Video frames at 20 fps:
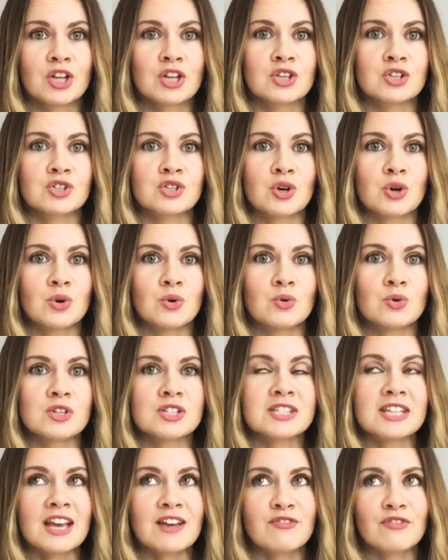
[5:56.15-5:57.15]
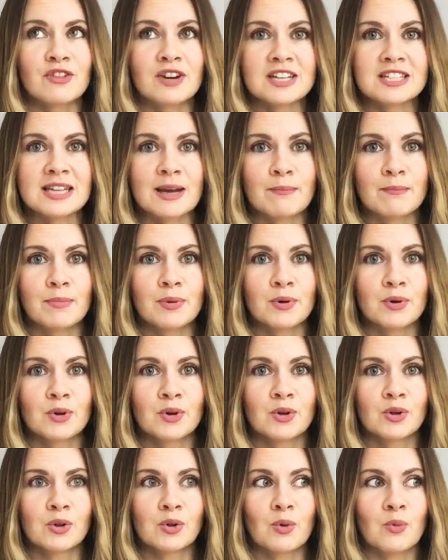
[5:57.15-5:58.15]
So say for
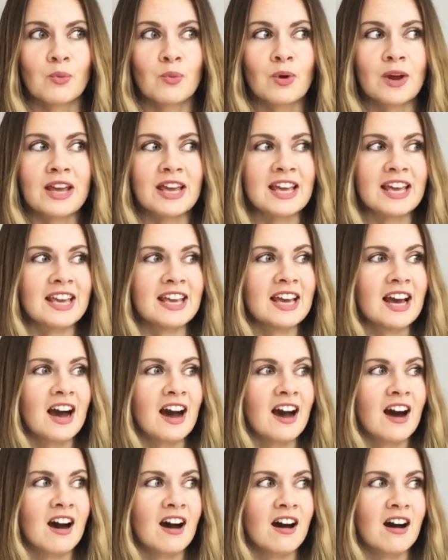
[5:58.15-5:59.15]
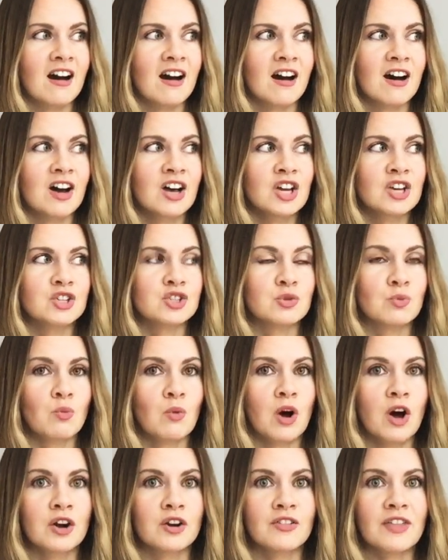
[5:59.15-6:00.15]
example, we are
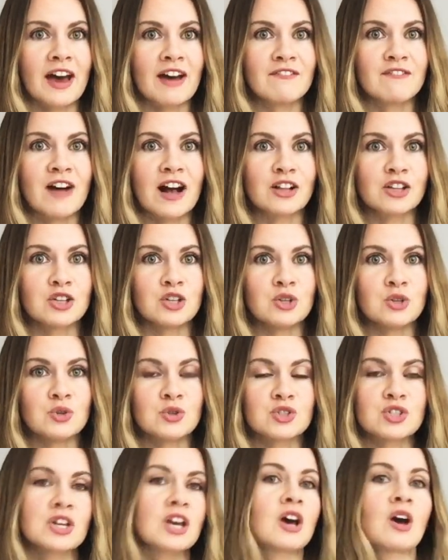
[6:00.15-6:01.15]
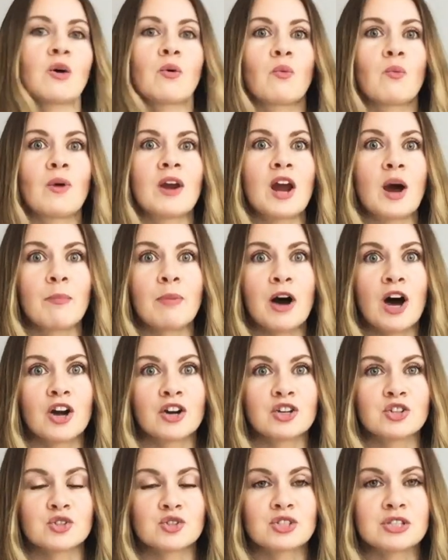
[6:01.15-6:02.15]
someone that values when our
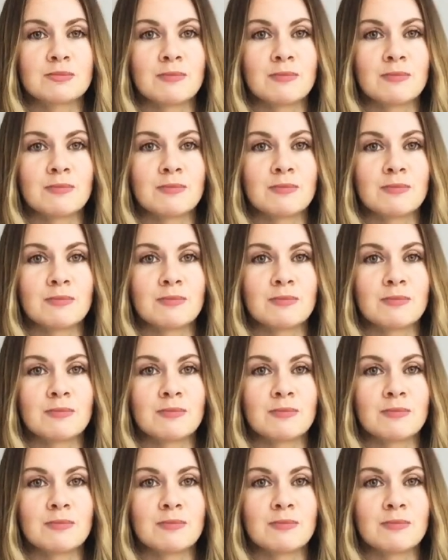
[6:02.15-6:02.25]
partner does